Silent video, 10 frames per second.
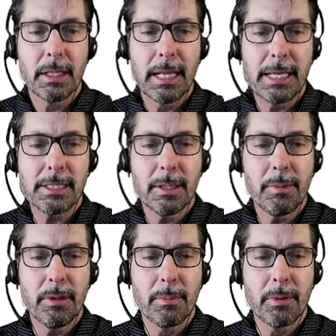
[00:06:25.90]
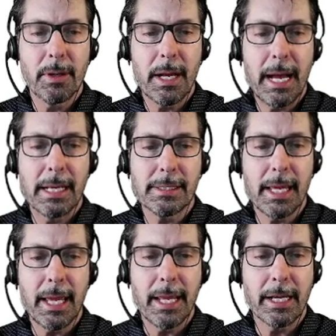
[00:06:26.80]
The last W number
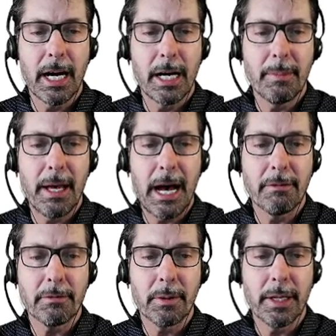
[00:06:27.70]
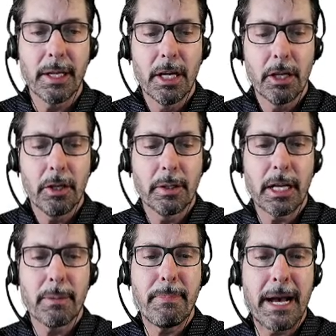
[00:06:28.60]
has a comma after it. You
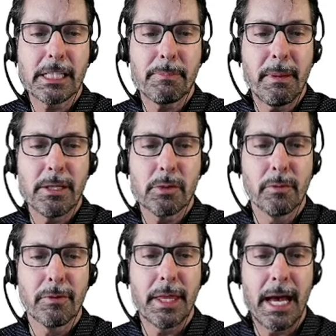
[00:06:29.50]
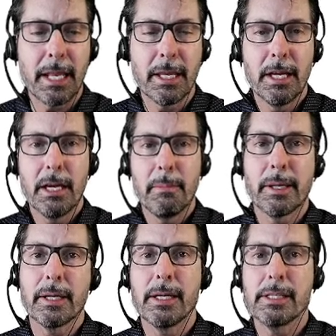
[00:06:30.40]
got a backspace over that,
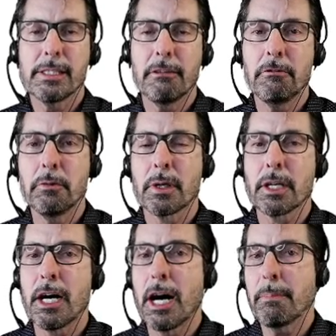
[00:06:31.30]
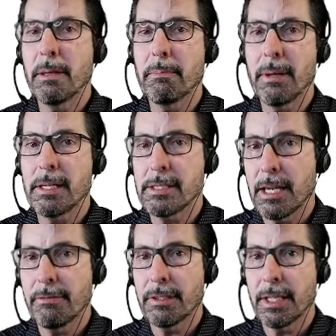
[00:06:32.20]
because if you were to copy and
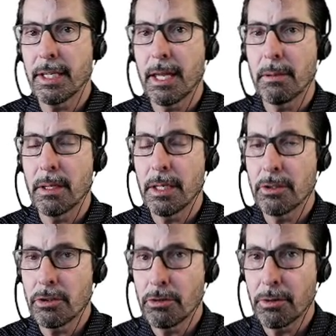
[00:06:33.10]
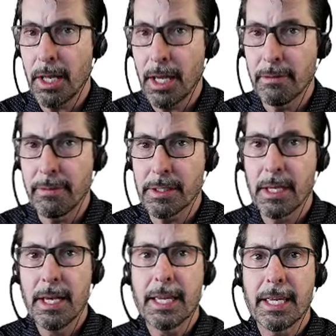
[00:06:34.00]
paste everything into
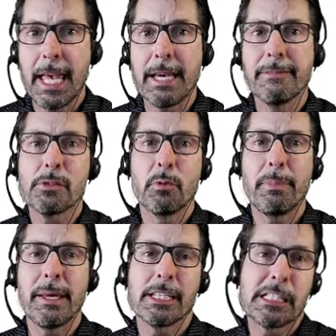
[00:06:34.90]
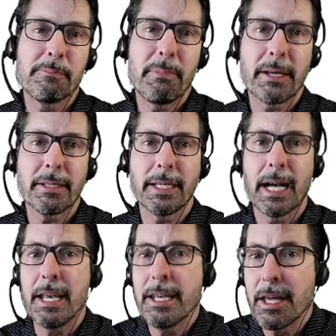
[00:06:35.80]
Canvas, Canvas would be
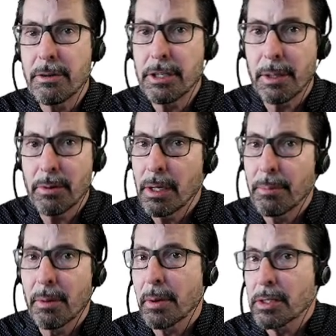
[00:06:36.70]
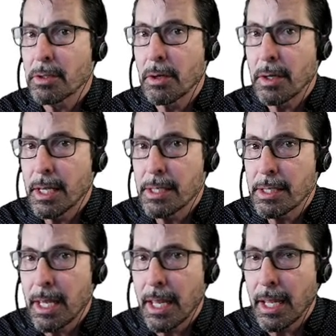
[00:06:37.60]
expecting another W number because there
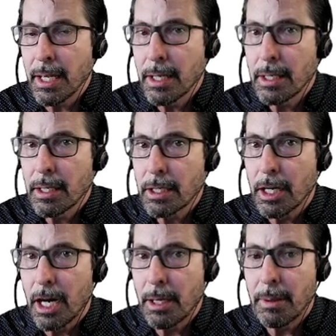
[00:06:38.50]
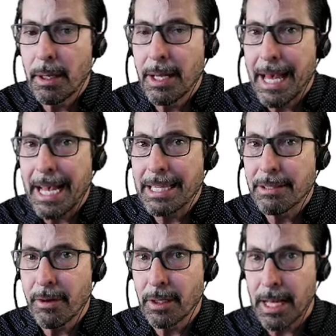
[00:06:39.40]
is a comma
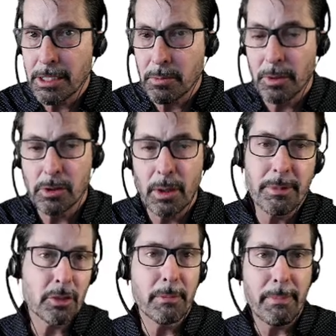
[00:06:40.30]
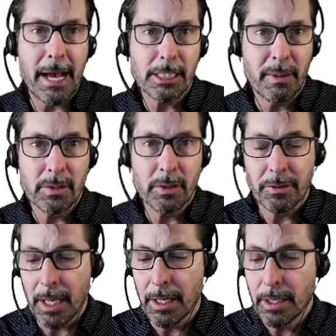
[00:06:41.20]
at the very last one. So I'm just going to backspace
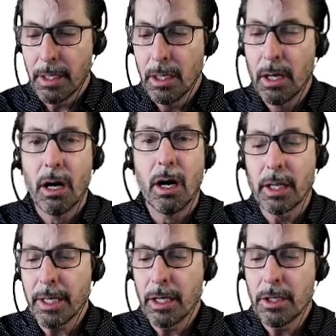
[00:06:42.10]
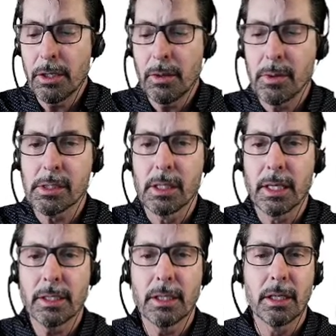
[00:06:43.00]
over that. All I got to do is
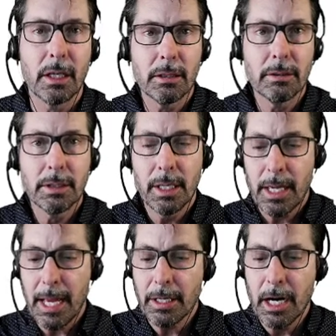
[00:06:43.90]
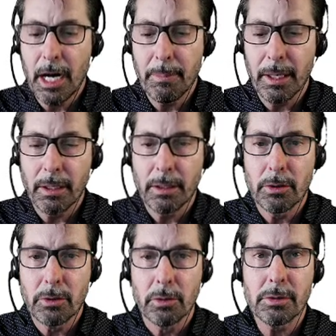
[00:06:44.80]
select it all and copy it,
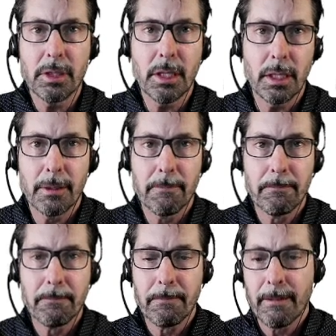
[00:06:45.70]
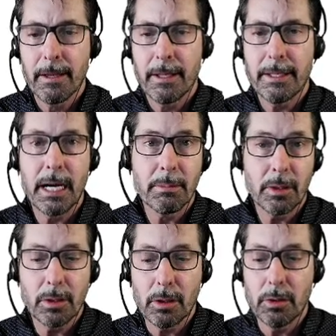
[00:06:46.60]
Control C. Now
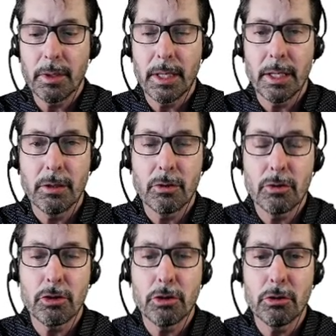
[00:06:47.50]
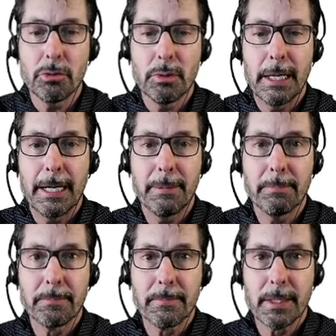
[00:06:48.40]
I'm going to go into
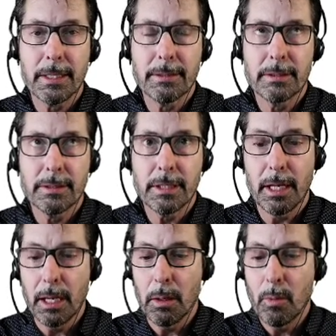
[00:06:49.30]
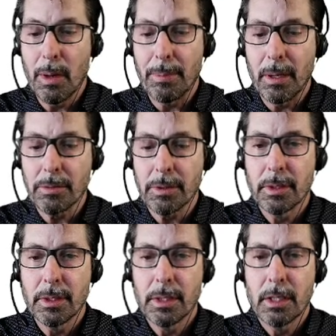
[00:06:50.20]
a web browser.